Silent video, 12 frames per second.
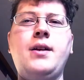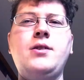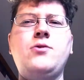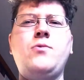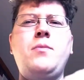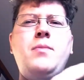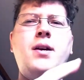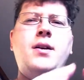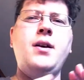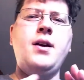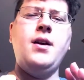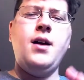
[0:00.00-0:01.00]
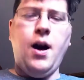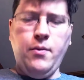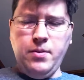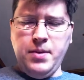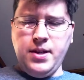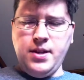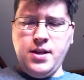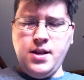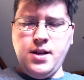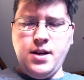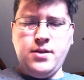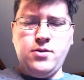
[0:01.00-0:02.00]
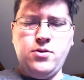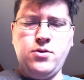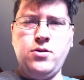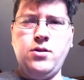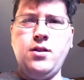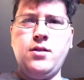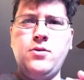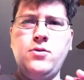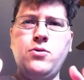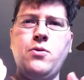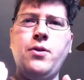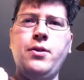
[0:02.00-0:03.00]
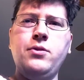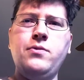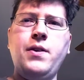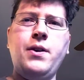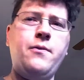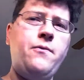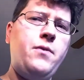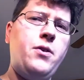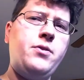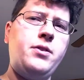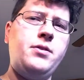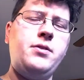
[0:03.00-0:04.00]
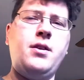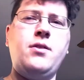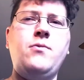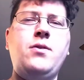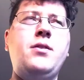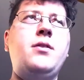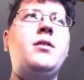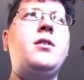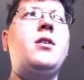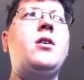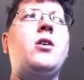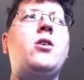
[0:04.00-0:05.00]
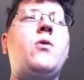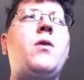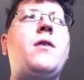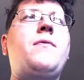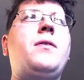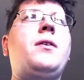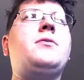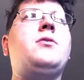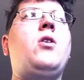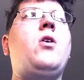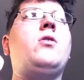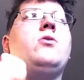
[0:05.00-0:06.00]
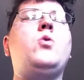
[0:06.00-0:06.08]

I want to make the tutorials very focused. I don't want to go off on this long